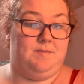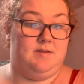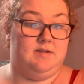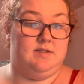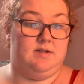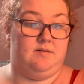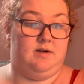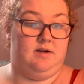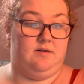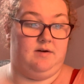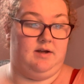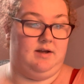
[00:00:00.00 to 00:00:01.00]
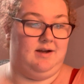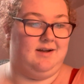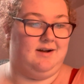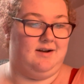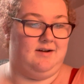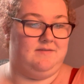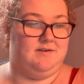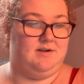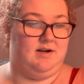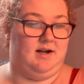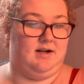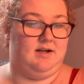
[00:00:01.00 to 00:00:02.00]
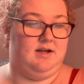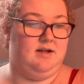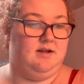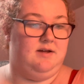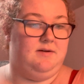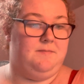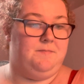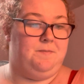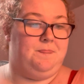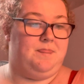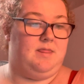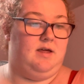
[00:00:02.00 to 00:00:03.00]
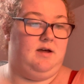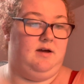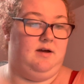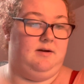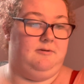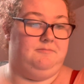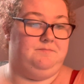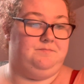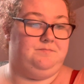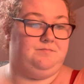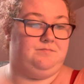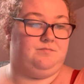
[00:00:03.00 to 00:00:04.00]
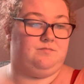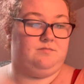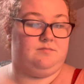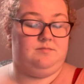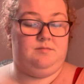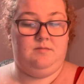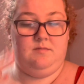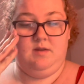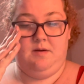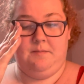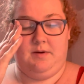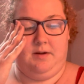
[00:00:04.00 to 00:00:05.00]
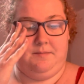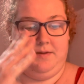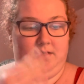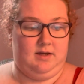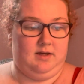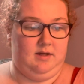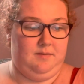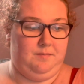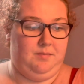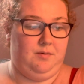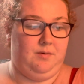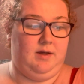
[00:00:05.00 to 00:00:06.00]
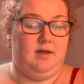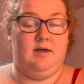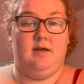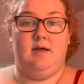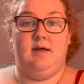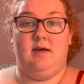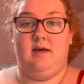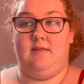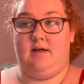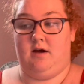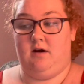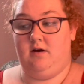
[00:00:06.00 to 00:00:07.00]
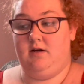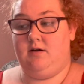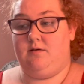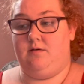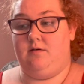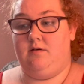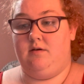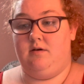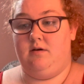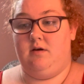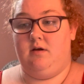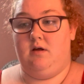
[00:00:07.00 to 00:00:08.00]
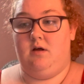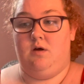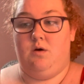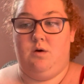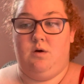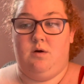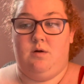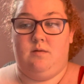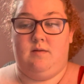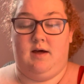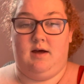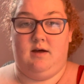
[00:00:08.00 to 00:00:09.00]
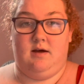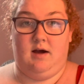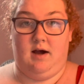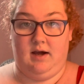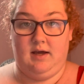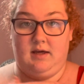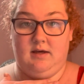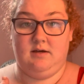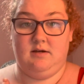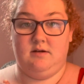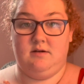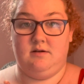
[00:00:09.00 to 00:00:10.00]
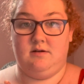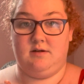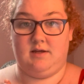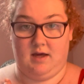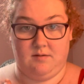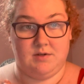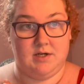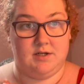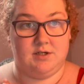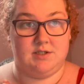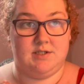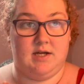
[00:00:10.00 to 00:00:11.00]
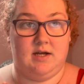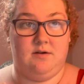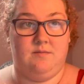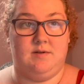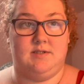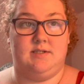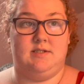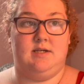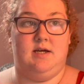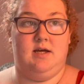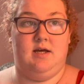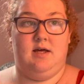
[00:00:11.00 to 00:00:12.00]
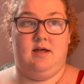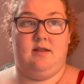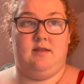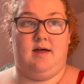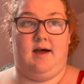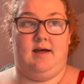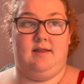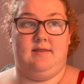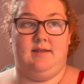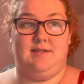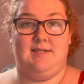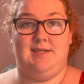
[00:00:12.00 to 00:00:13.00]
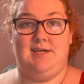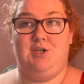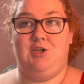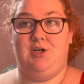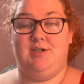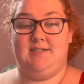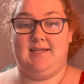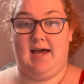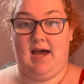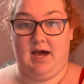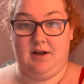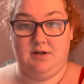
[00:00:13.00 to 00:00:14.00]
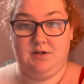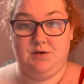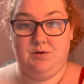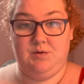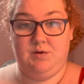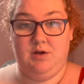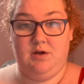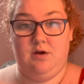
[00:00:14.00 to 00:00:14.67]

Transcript: So I know I got off track. But a big point in that article that I came to understand was that the teacher's attitude